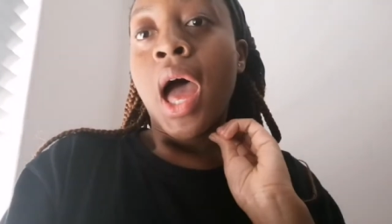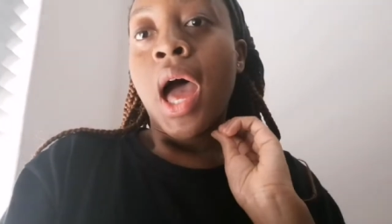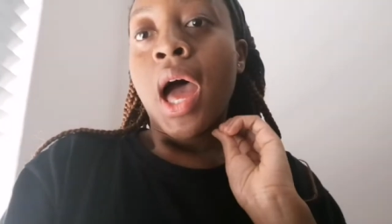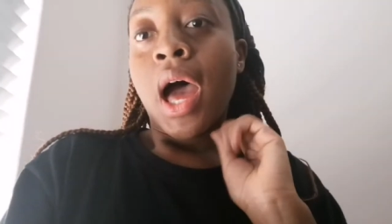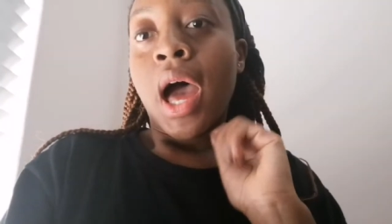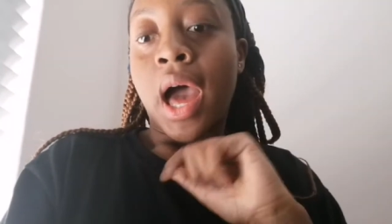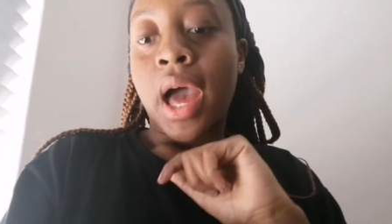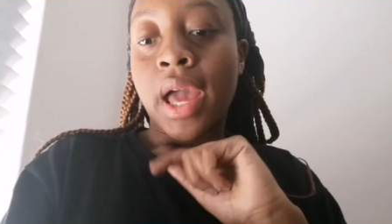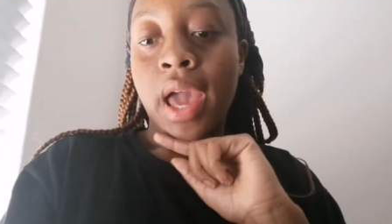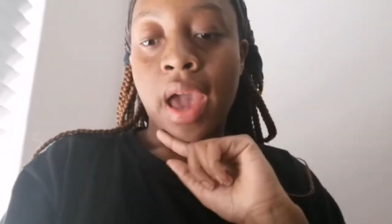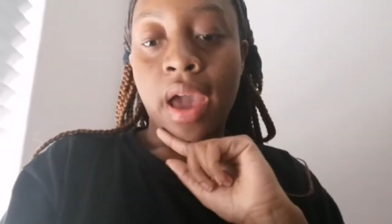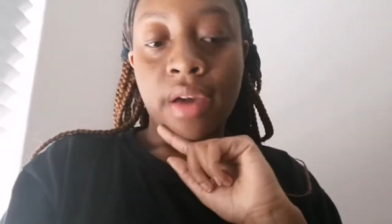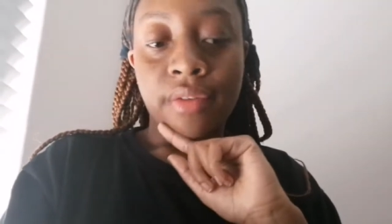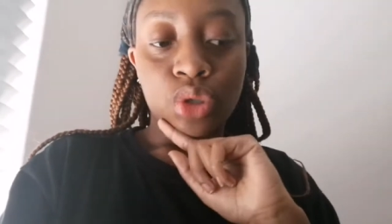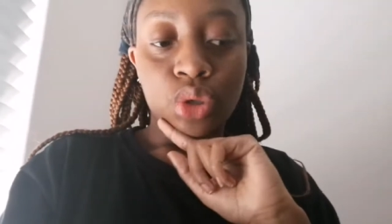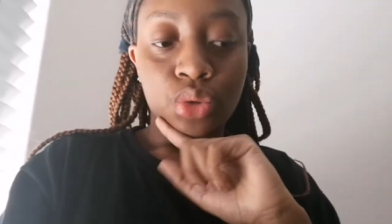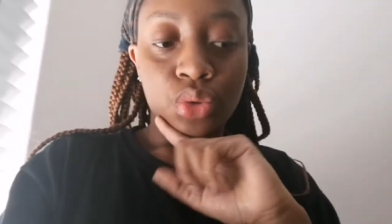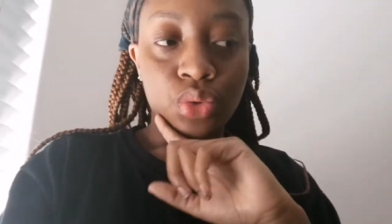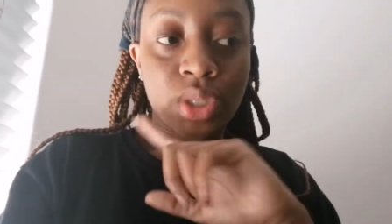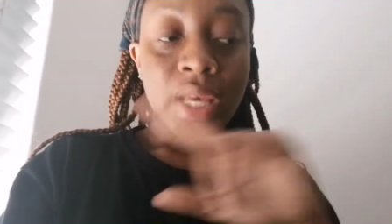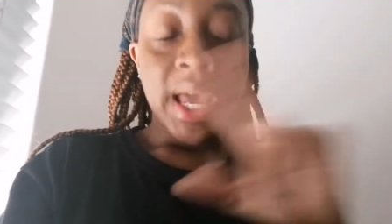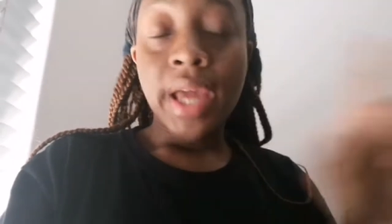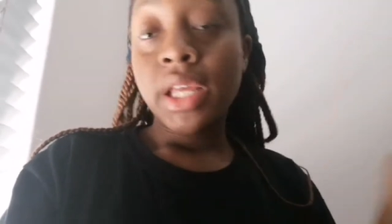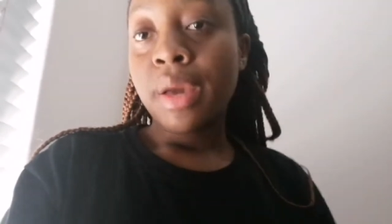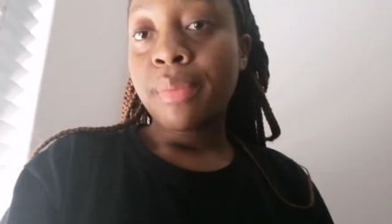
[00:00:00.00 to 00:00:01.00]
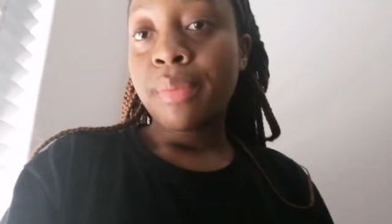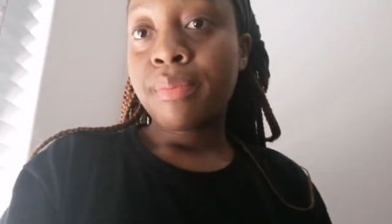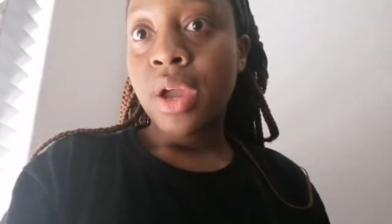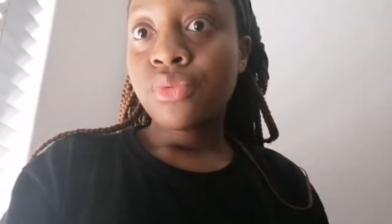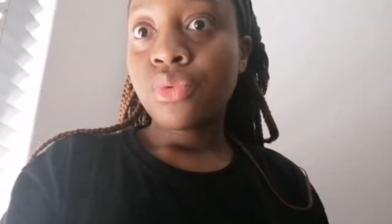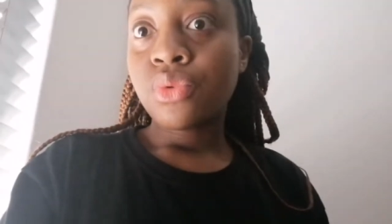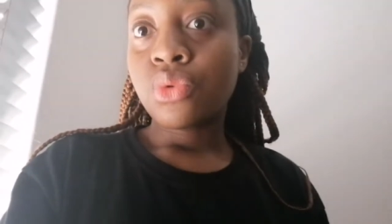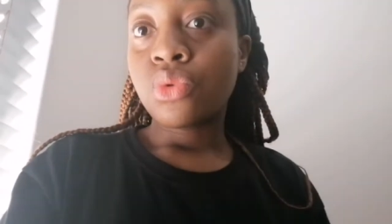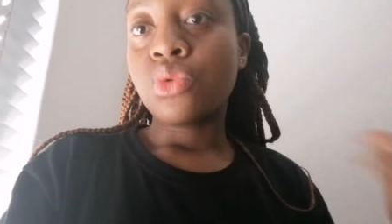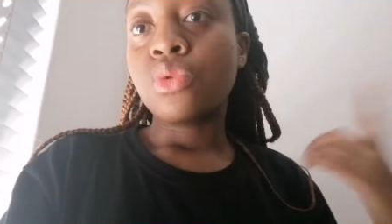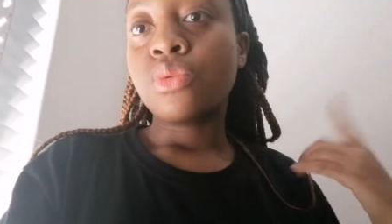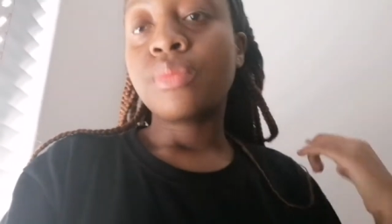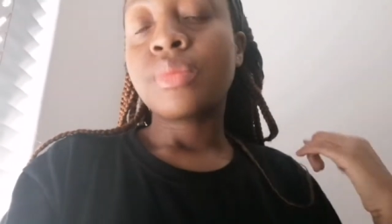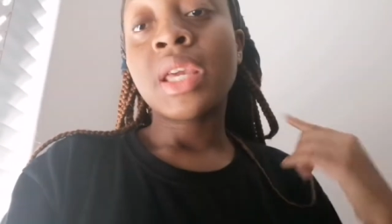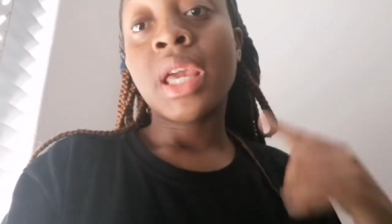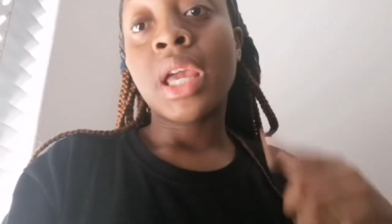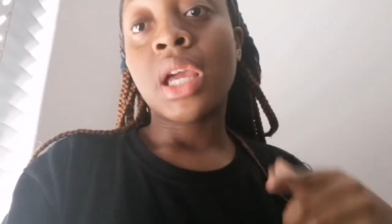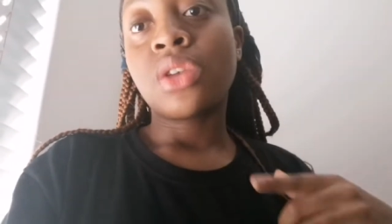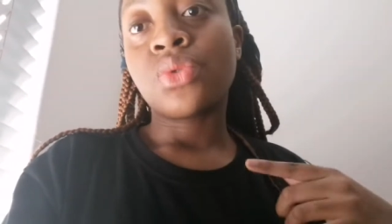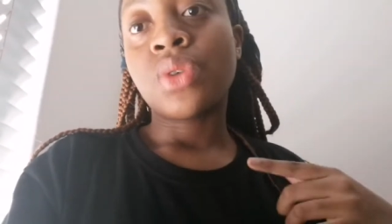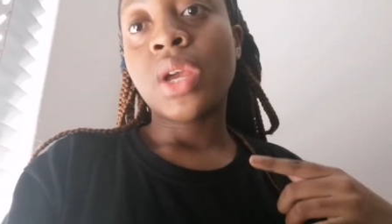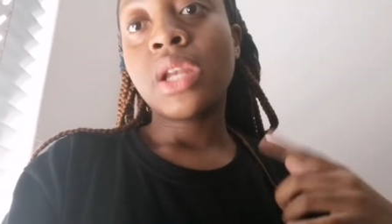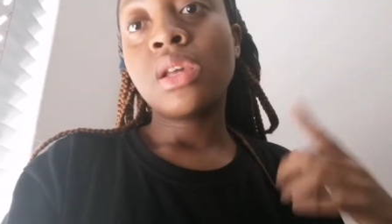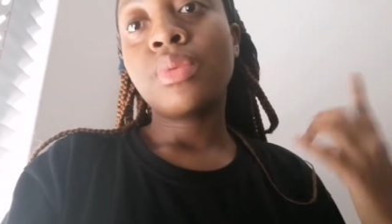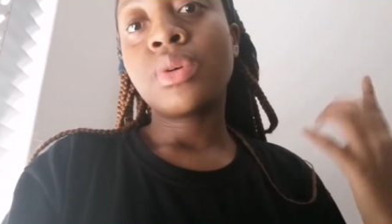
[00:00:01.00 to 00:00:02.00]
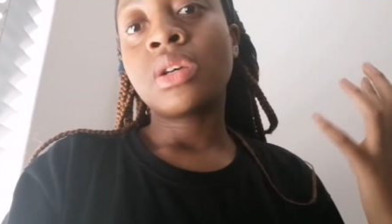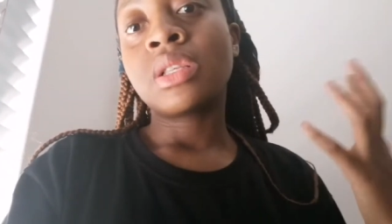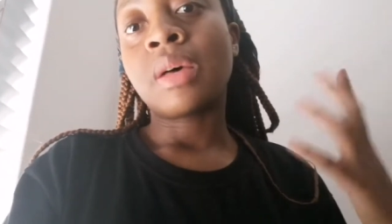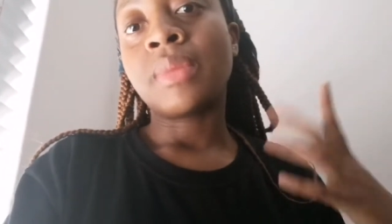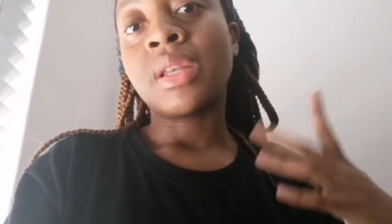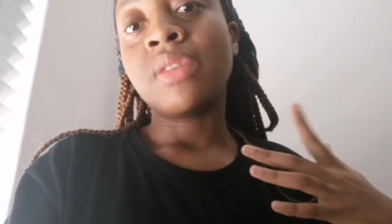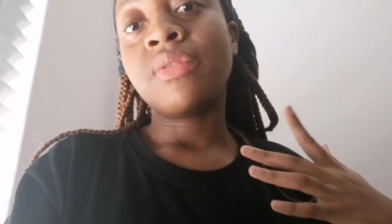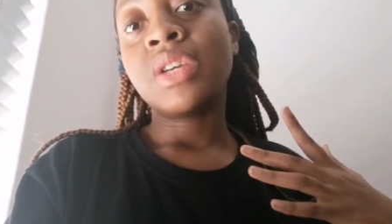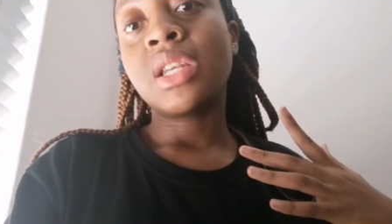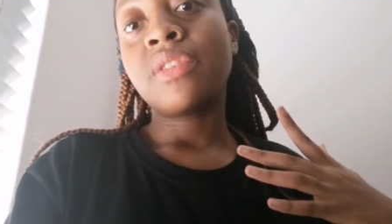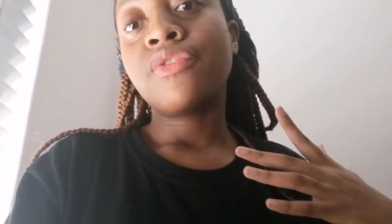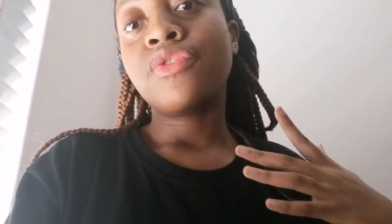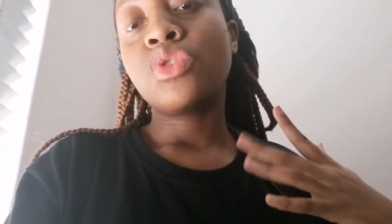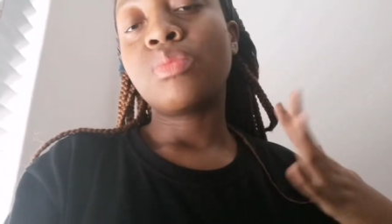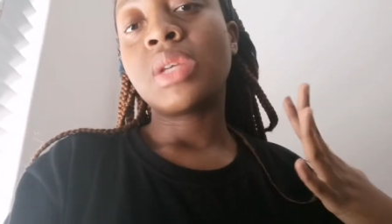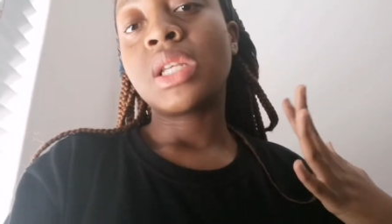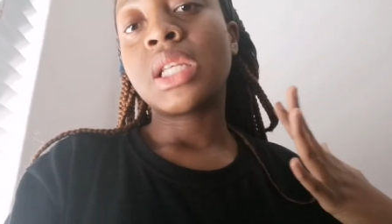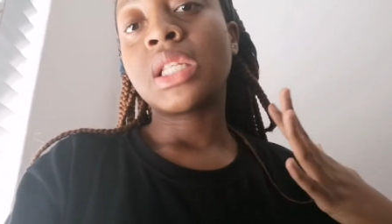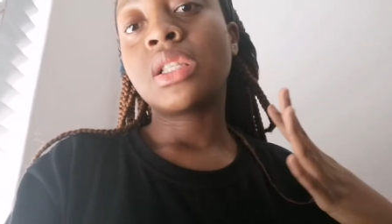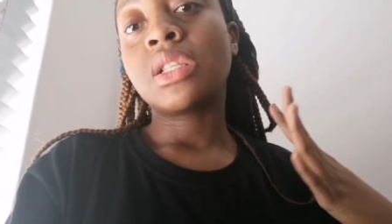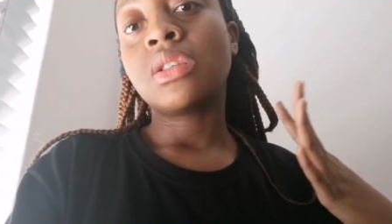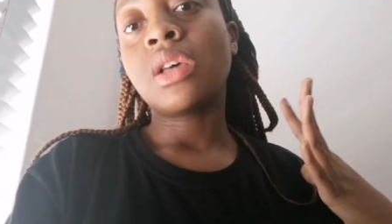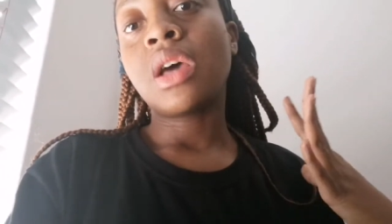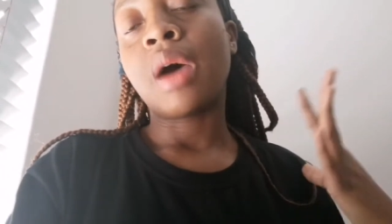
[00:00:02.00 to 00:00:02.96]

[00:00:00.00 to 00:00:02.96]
I have to tidy up my room, get ready, because I'm leaving in a few minutes.